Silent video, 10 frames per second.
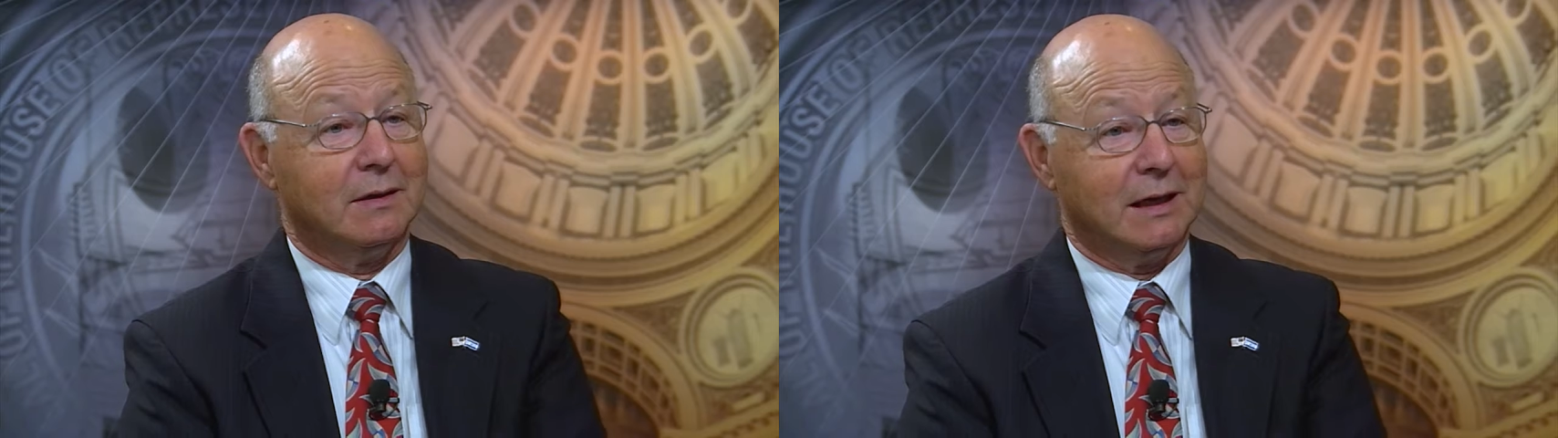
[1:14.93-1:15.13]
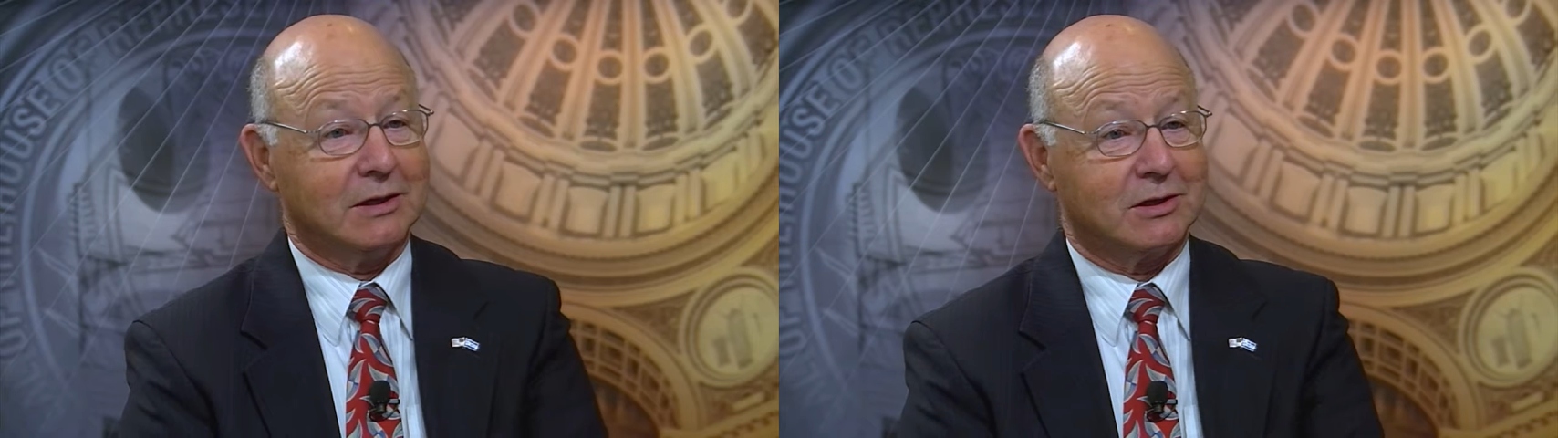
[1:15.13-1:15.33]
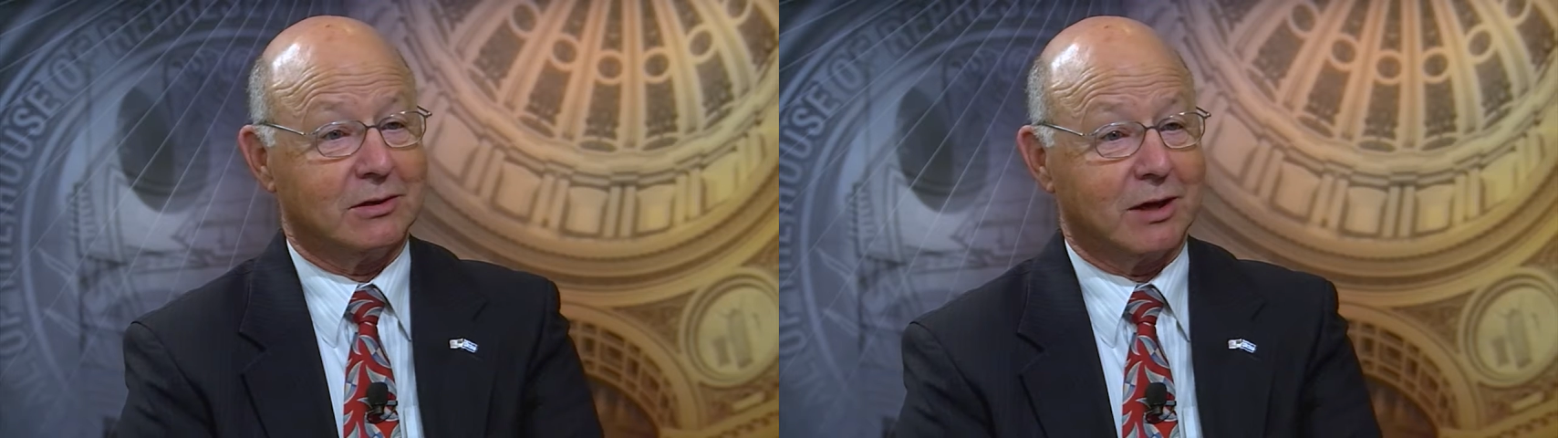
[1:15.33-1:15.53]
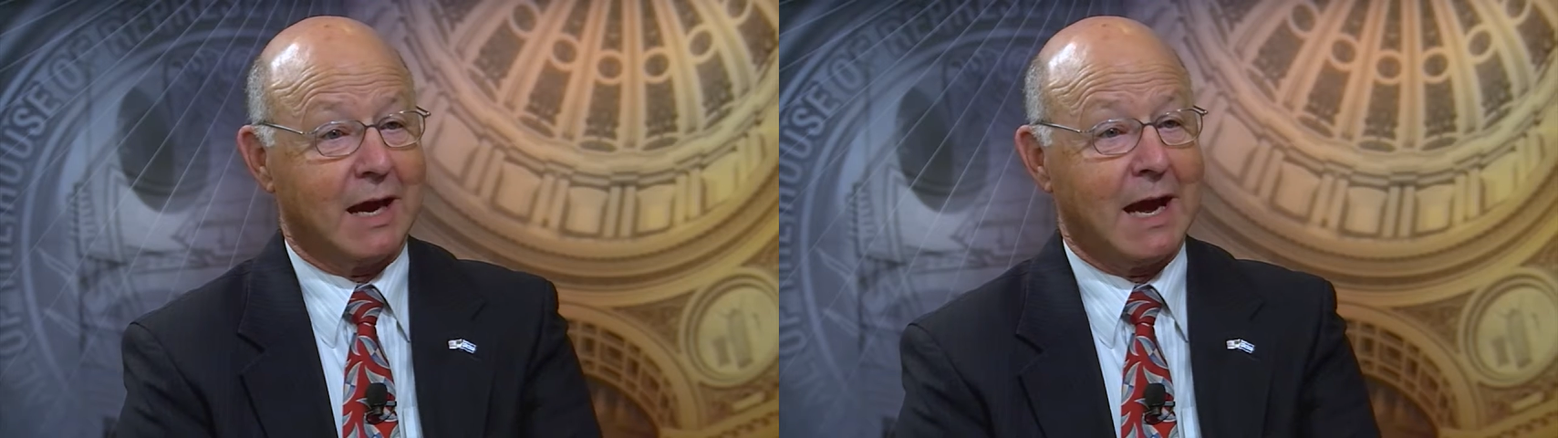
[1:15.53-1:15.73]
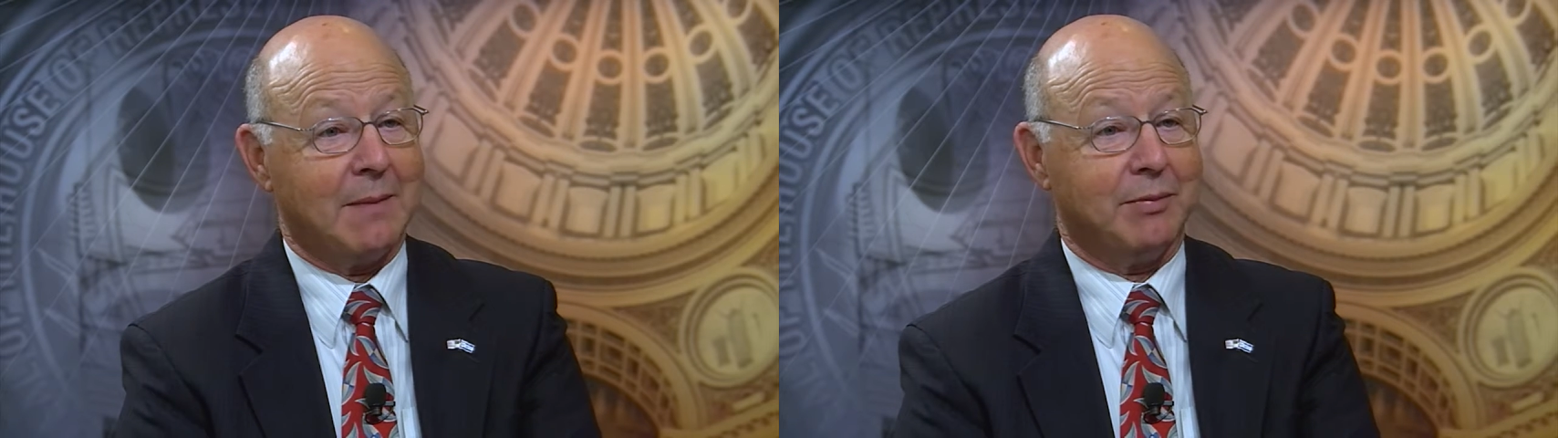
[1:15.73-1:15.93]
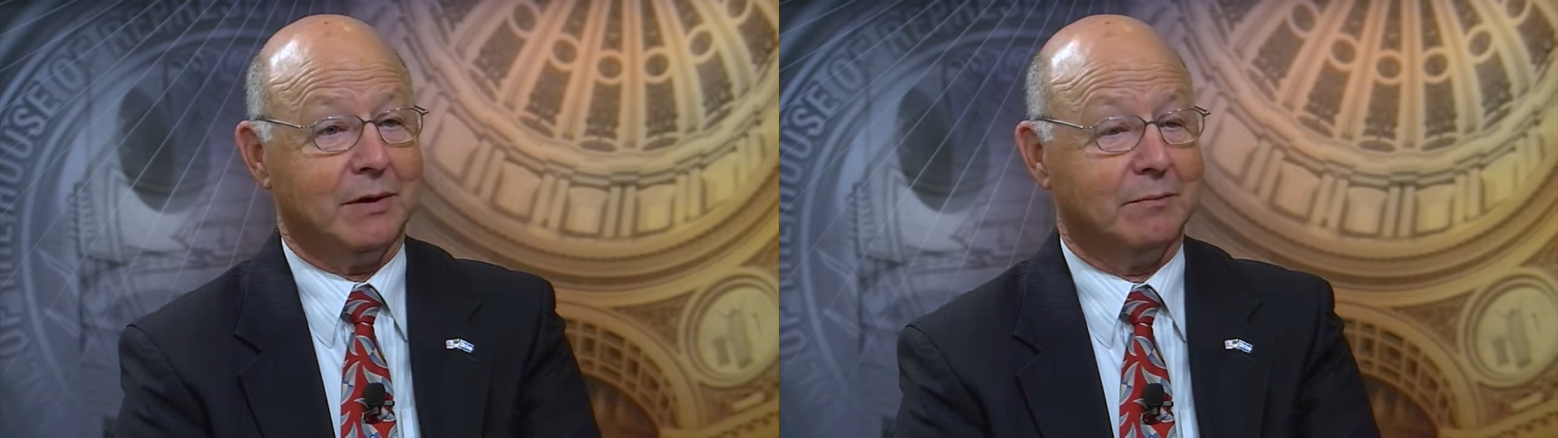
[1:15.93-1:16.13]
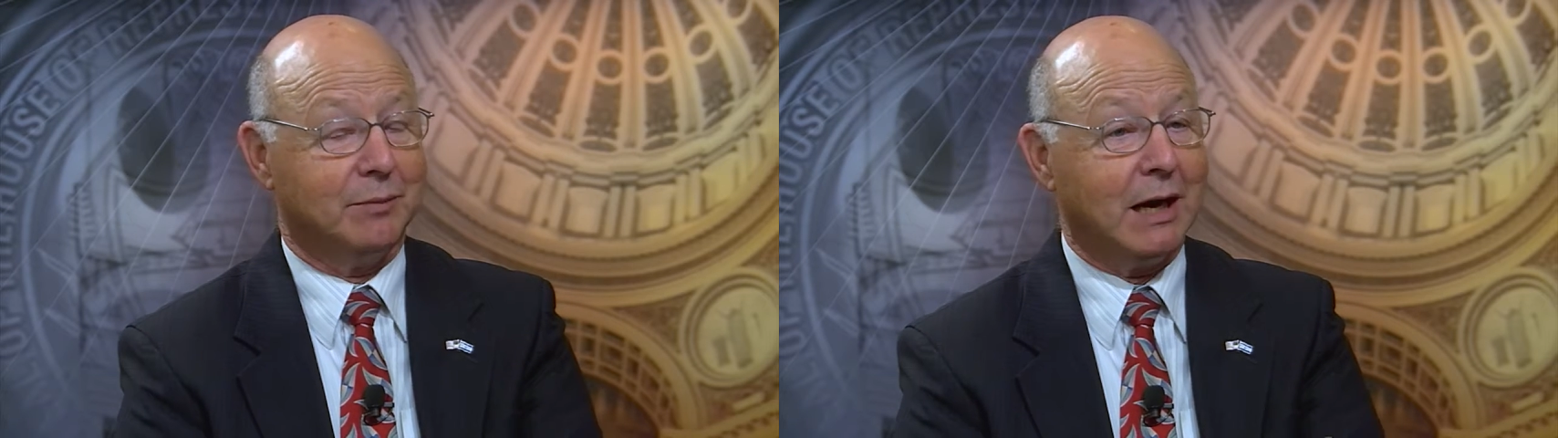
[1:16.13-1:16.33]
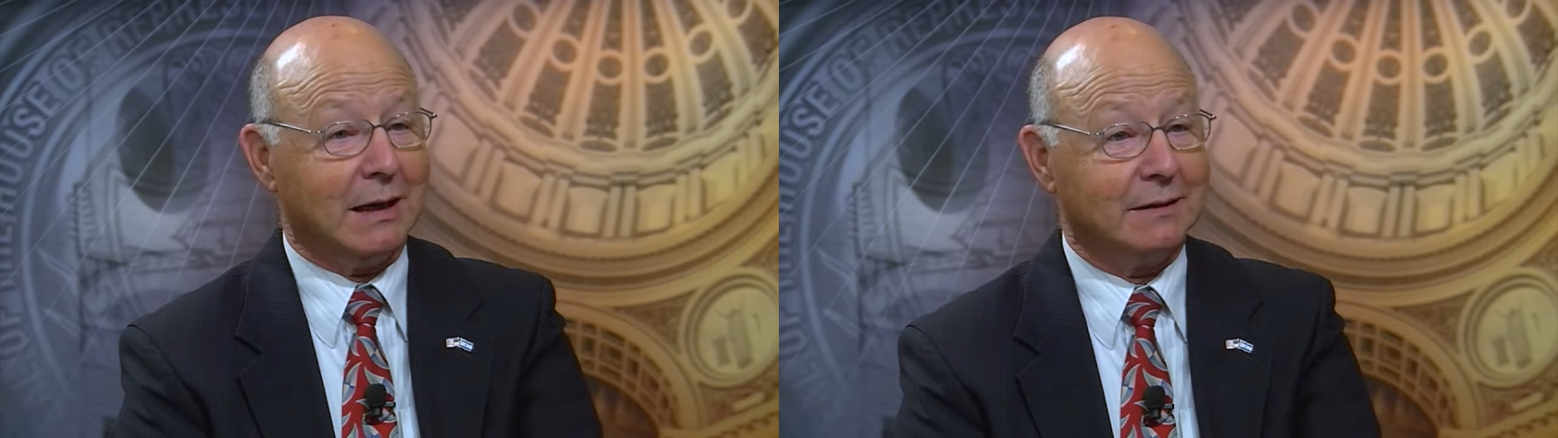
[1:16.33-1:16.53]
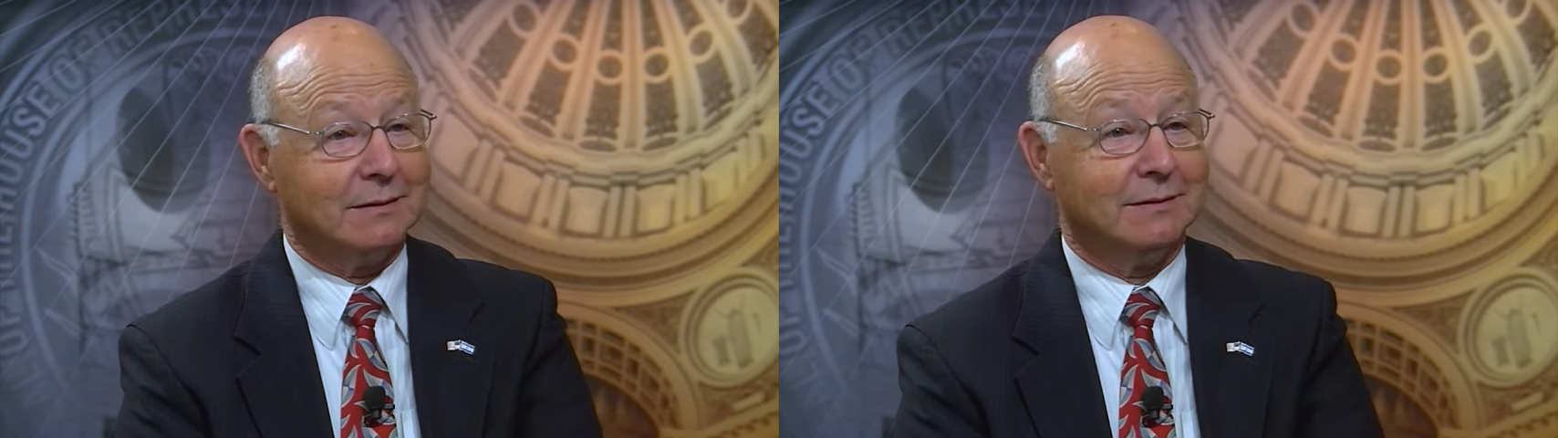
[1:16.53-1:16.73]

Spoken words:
That's still to happen, but